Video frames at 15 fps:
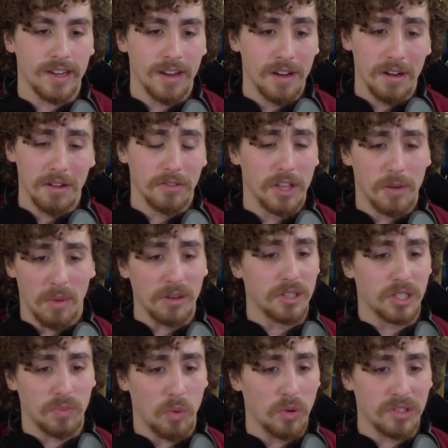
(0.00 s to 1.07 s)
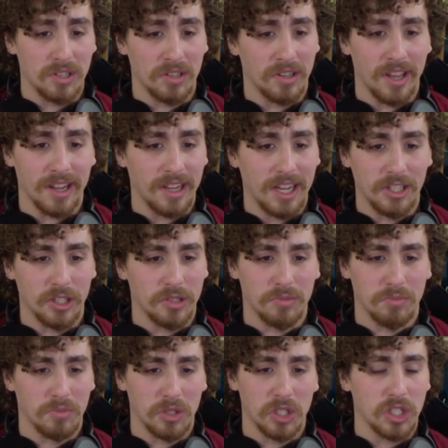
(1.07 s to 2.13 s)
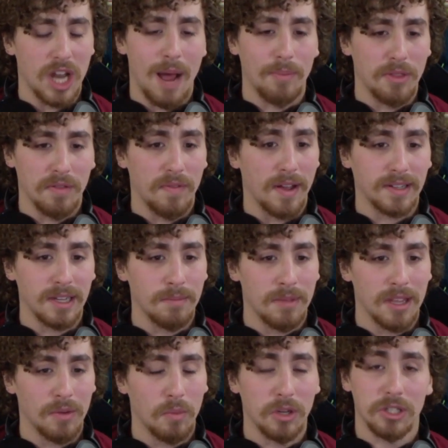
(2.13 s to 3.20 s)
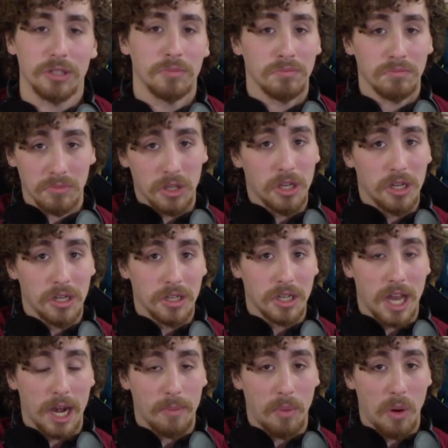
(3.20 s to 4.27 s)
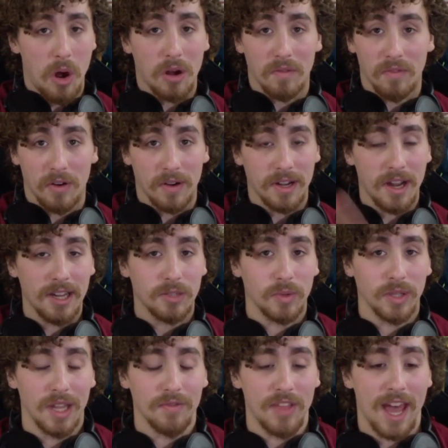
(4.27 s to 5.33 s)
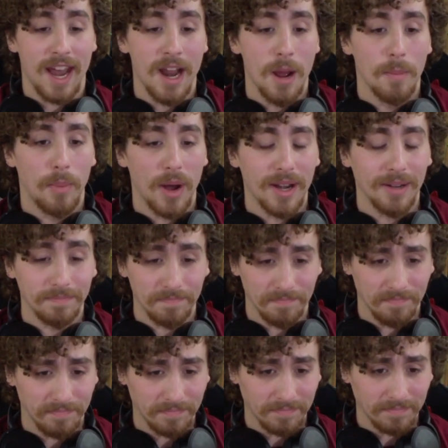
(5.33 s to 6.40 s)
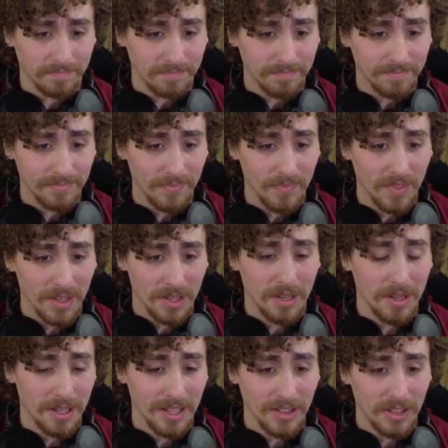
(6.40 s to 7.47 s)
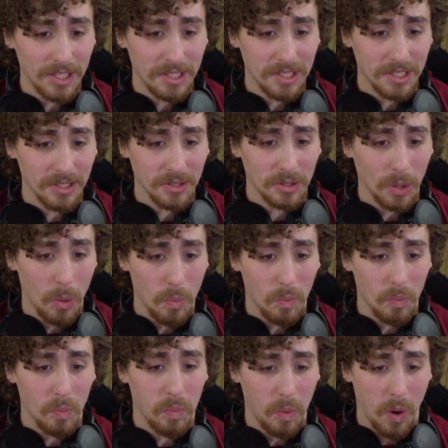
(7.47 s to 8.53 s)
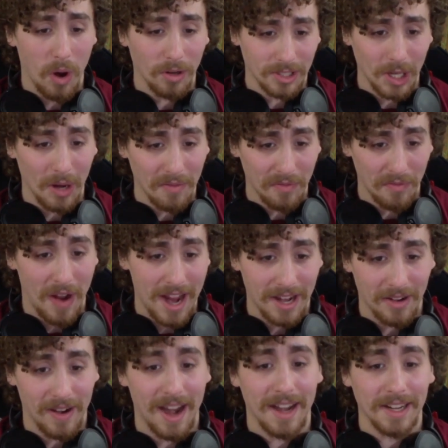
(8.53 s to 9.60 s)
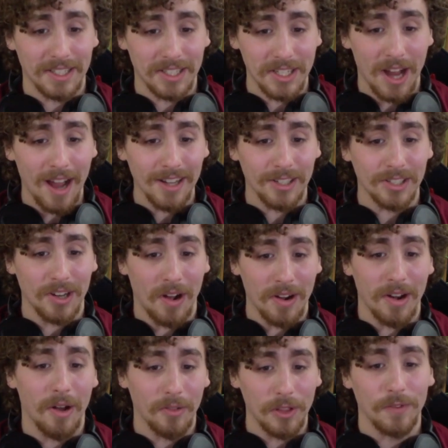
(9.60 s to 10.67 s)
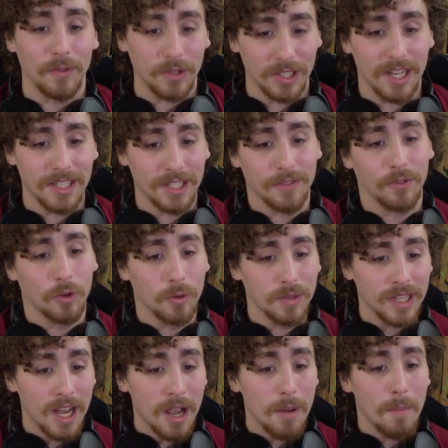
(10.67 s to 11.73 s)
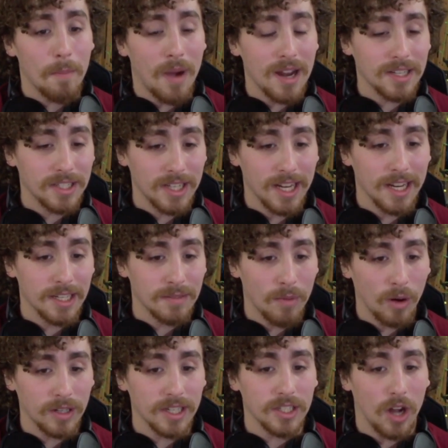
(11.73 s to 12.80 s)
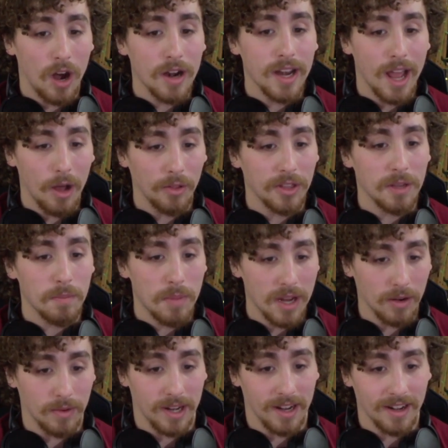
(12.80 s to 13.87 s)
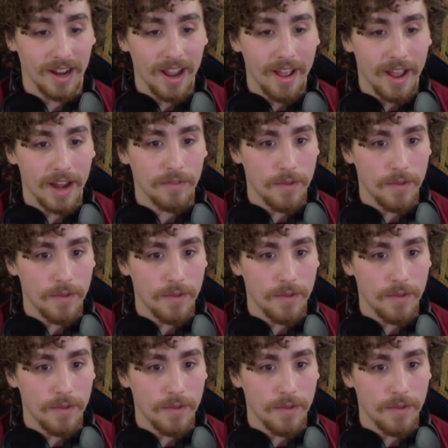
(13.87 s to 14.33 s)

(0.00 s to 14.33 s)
did a bunch of sports and like it just stopped affecting me, which kind of pog. Very nice. We love that. But the world's on fire, and it's not just unhealthy for sensitive groups. My state is marked as unhealthy, period. In fact,